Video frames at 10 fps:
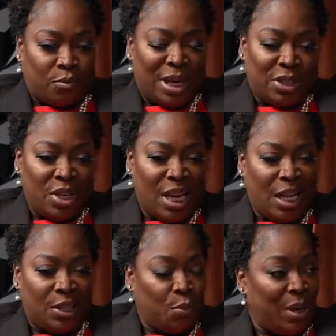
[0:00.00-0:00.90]

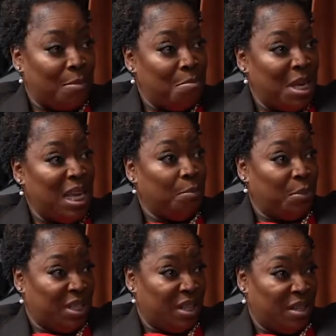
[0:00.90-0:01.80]
resonates with me in
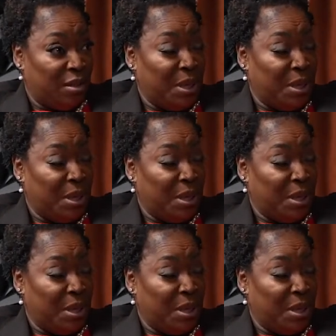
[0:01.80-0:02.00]
particular,